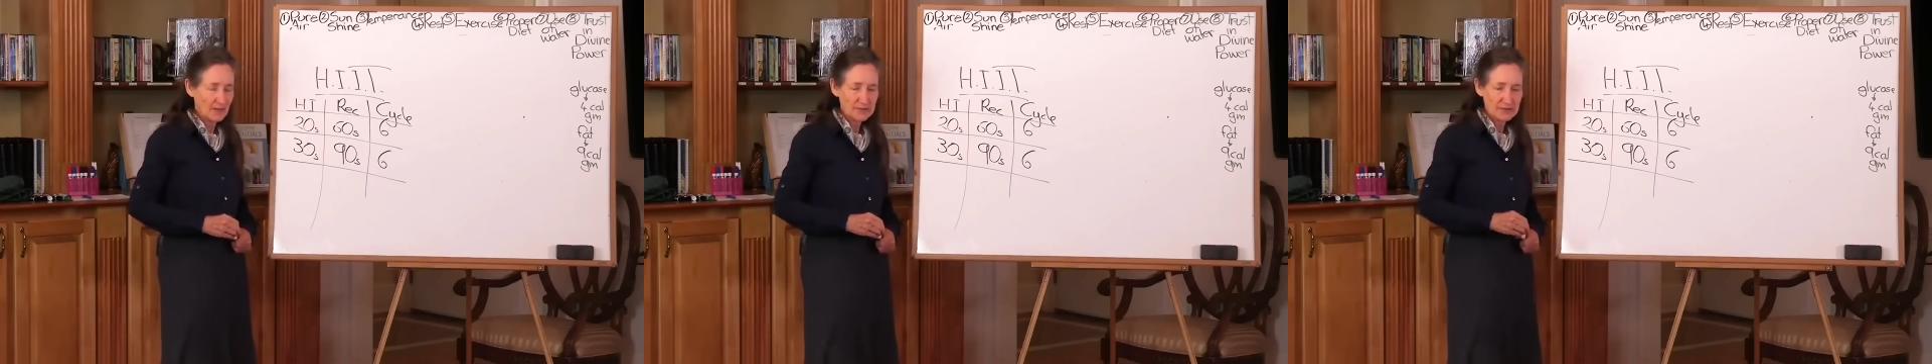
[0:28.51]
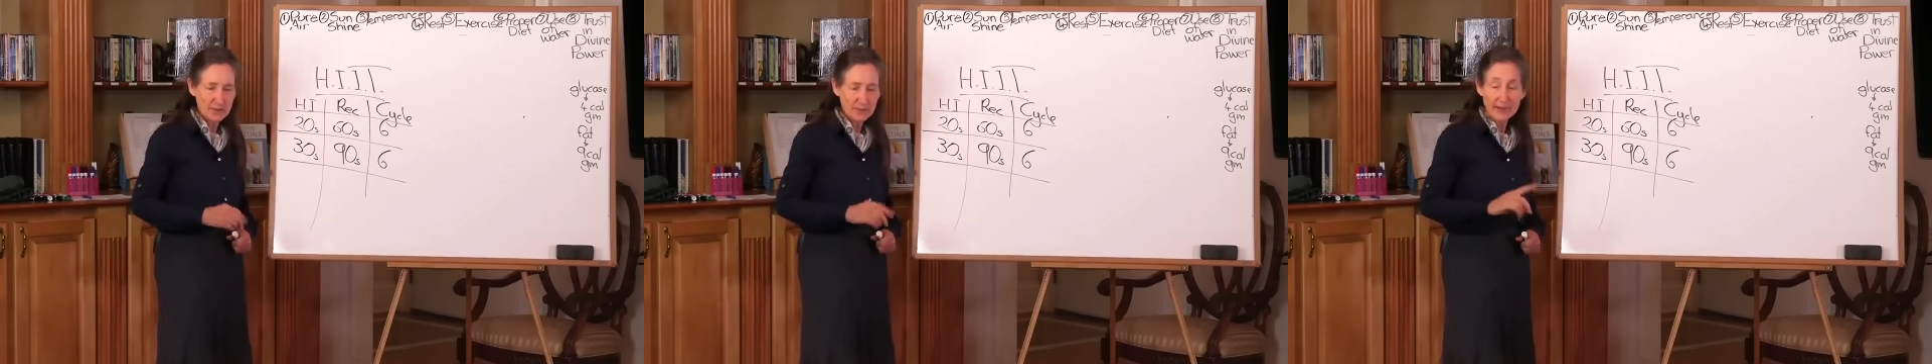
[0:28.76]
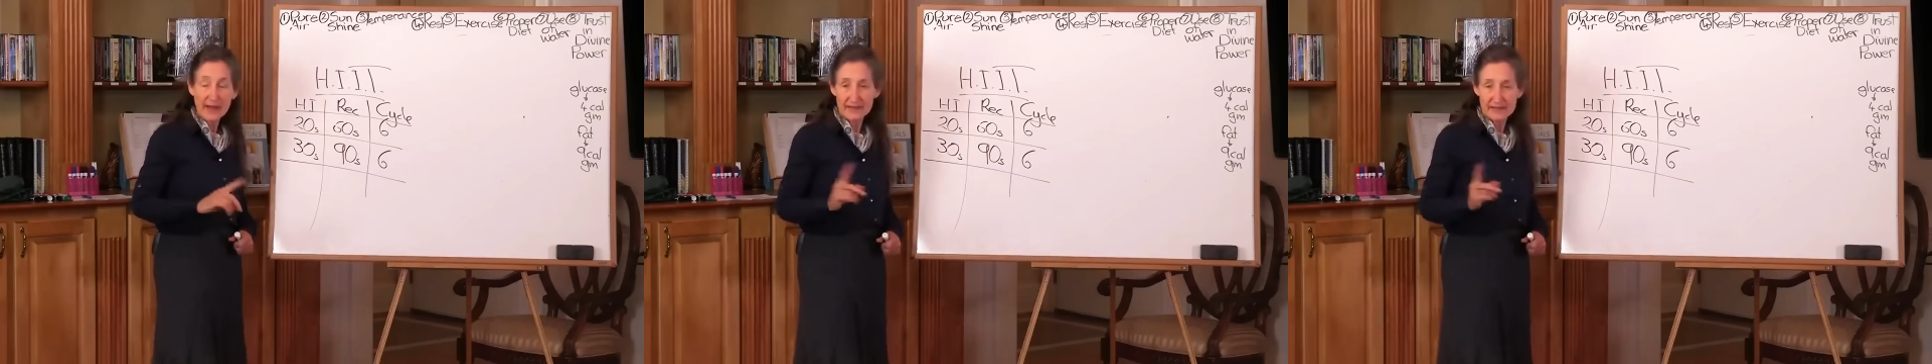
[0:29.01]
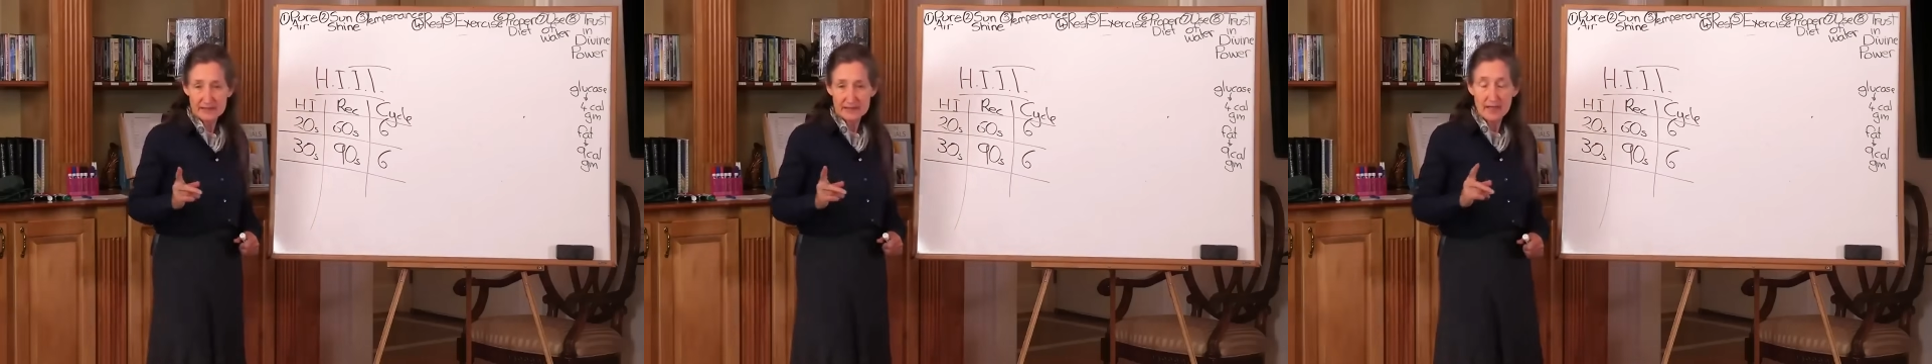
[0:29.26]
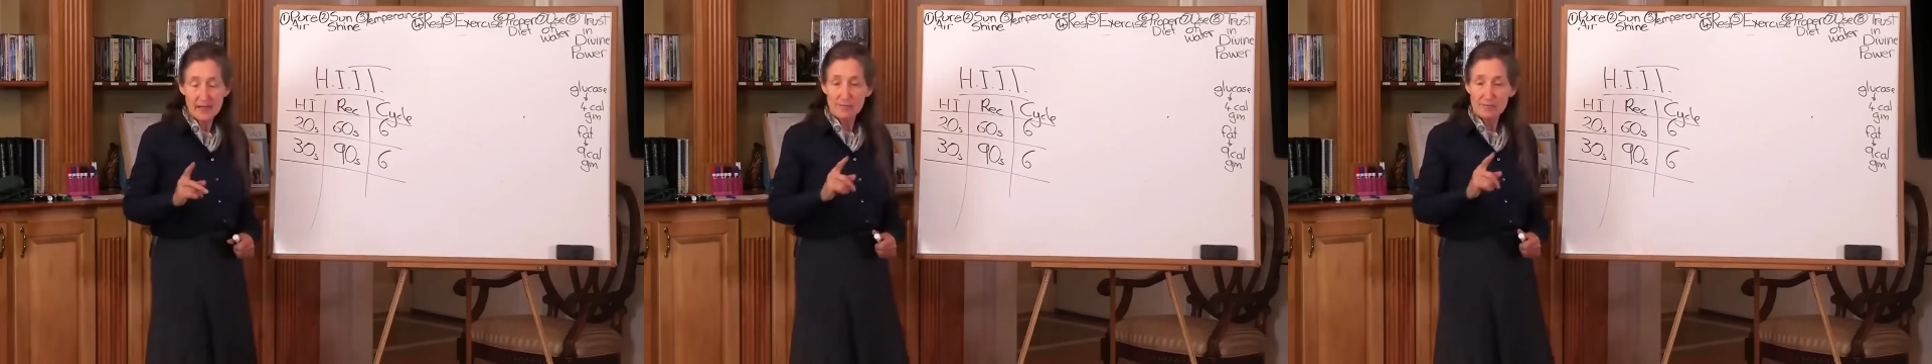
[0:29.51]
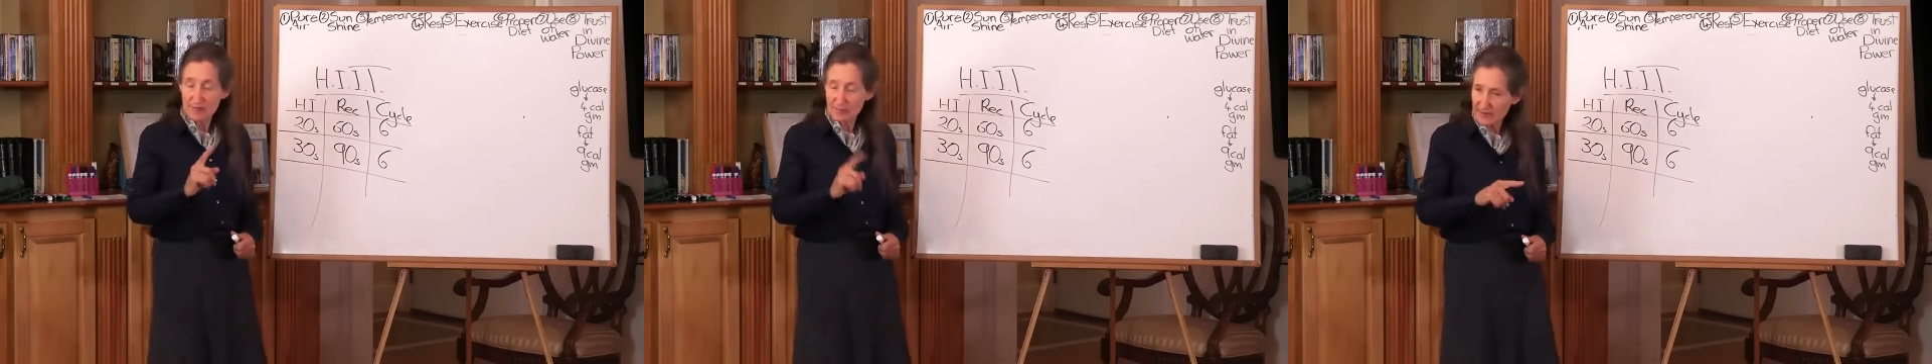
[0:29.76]
So, PACE,
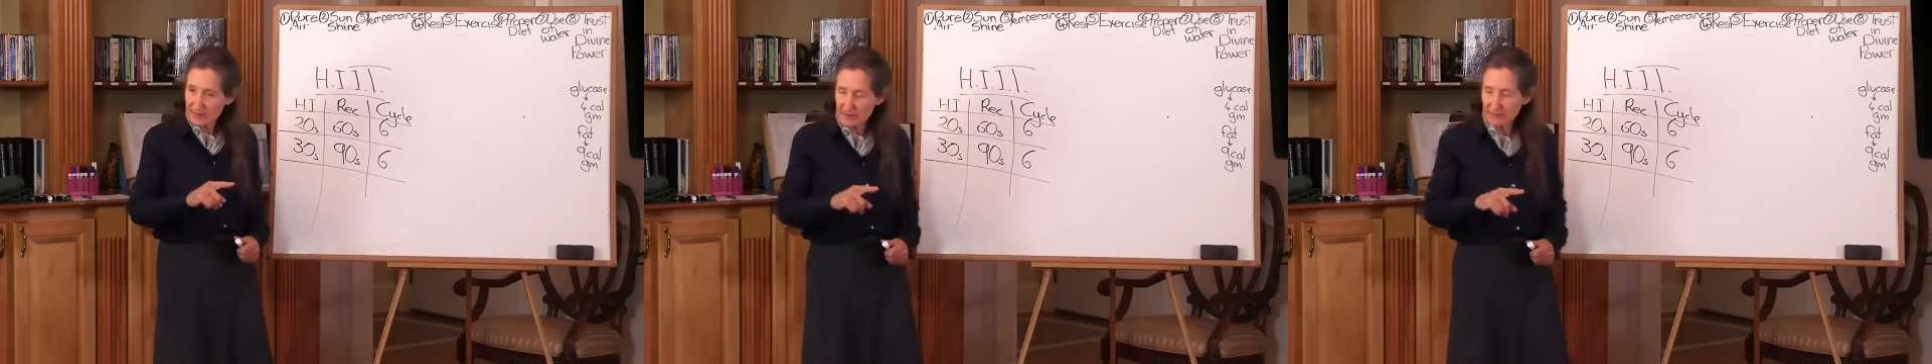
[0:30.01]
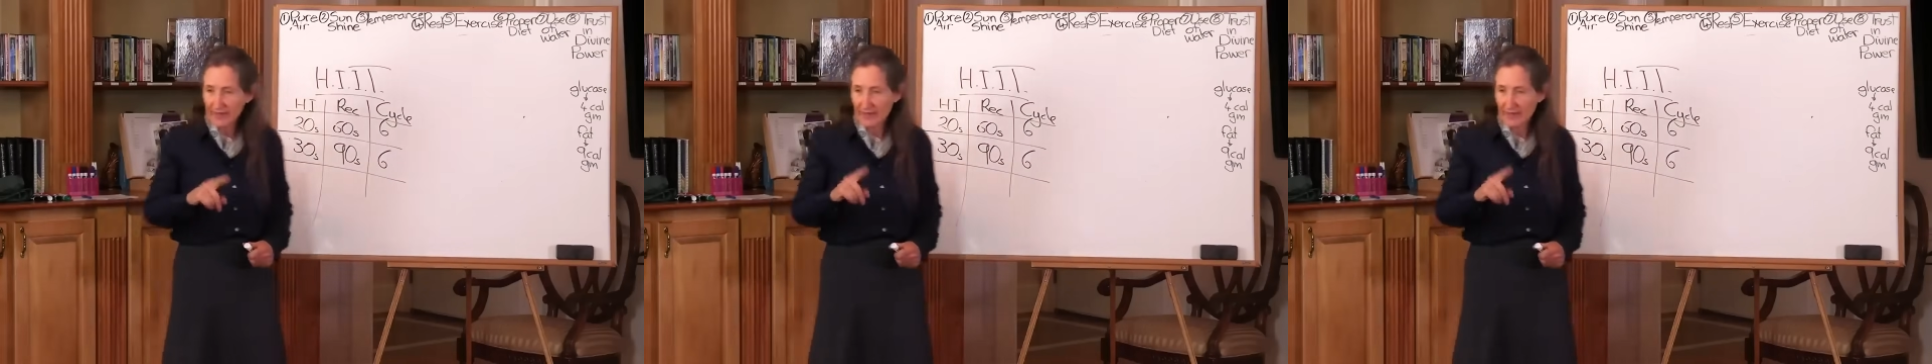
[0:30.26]
progressive